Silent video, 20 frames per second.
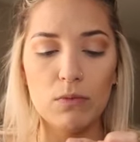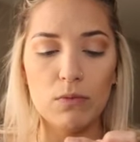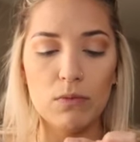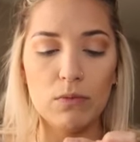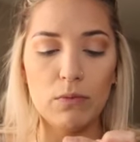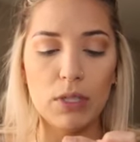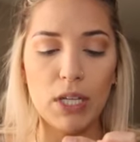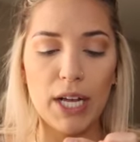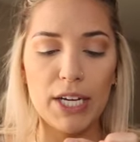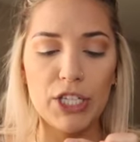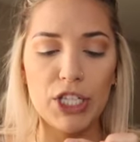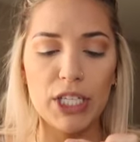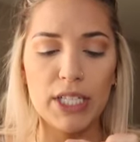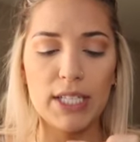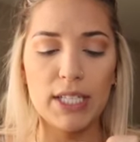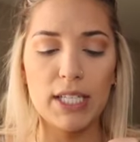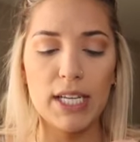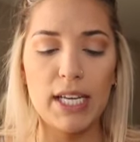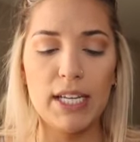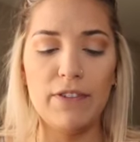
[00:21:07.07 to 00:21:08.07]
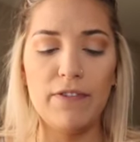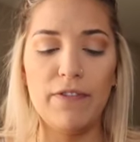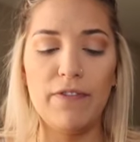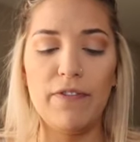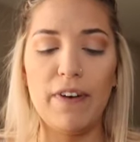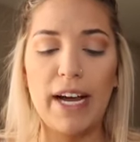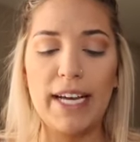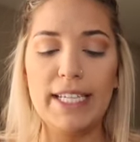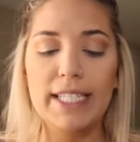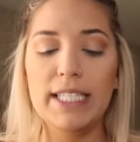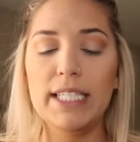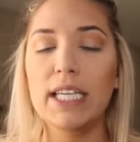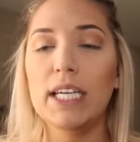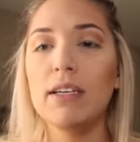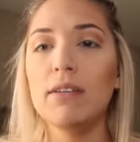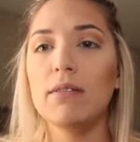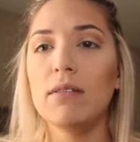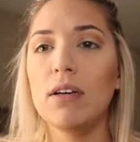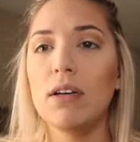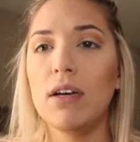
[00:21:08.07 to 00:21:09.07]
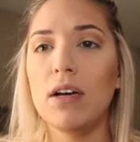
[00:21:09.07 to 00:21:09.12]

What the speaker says: blush. It's in Feisty.